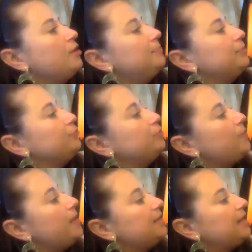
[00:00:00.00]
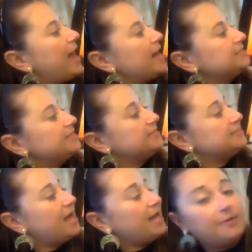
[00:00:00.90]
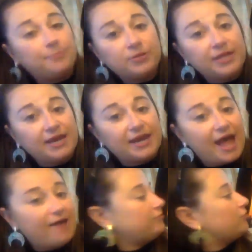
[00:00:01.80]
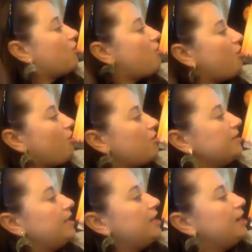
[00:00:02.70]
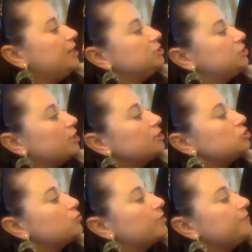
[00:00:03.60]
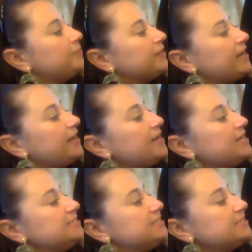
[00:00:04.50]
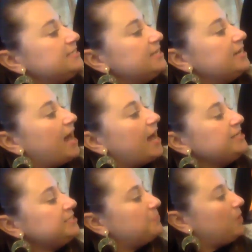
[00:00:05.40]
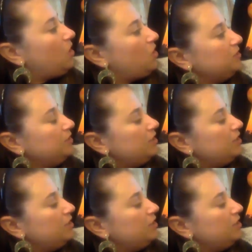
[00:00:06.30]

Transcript: Pluto, alas, is not a planet after all, a dark dwarf planet, a distant ice ball.